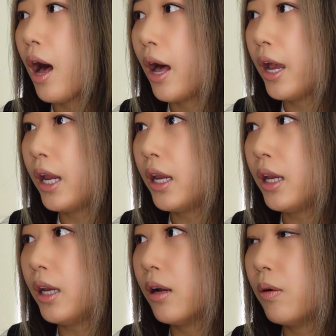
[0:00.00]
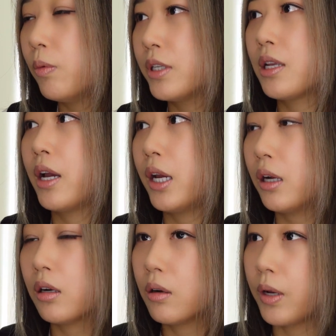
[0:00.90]
I was
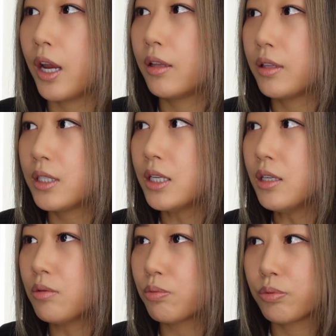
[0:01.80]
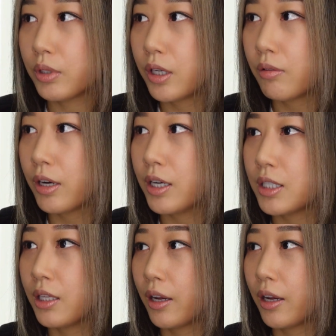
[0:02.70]
like, okay, this is really crazy.